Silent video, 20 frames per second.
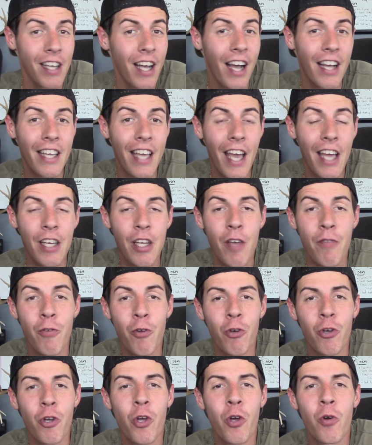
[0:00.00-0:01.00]
again, if
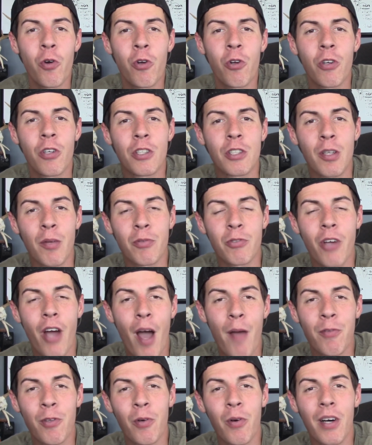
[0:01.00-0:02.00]
you're new,
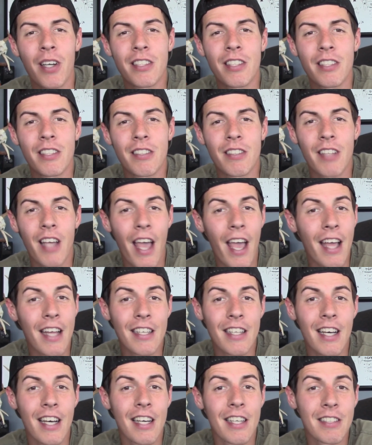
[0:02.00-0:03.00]
subscribe to us,
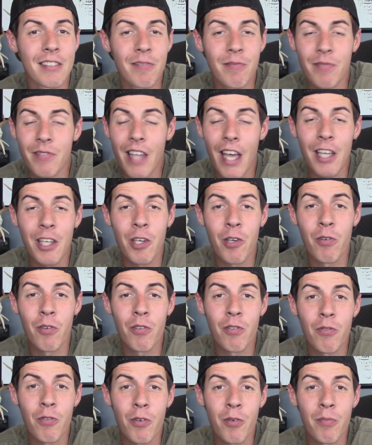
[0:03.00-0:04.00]
and thank you
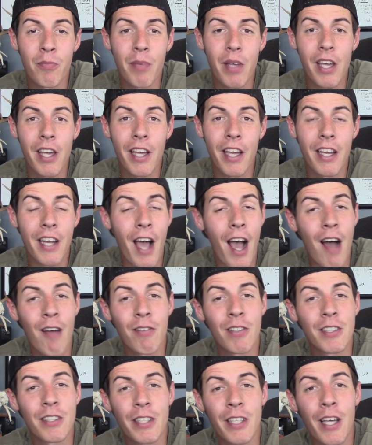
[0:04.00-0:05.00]
for being an
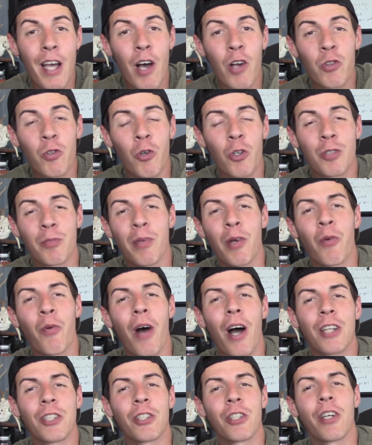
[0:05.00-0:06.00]
Obviously Outdoorsman
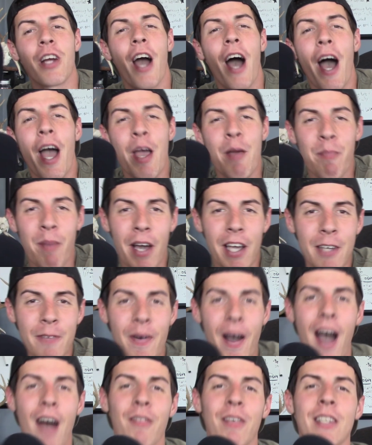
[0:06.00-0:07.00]
watcher. I am Mike
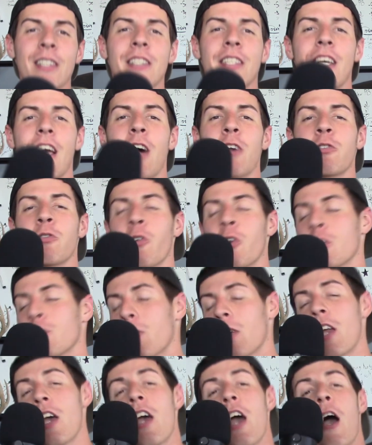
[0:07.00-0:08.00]
with Obviously
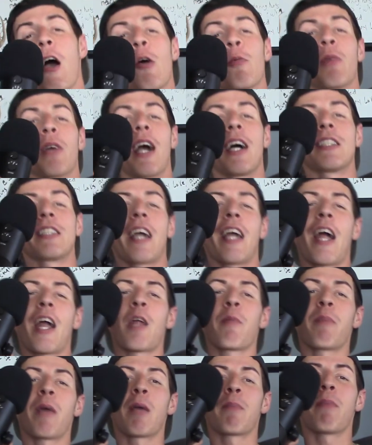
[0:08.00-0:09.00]
Outdoorsman. Hope you guys get
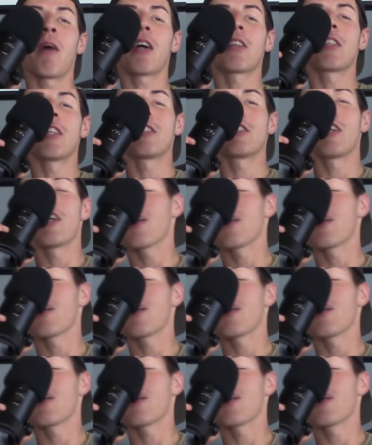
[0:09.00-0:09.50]
on a big buck this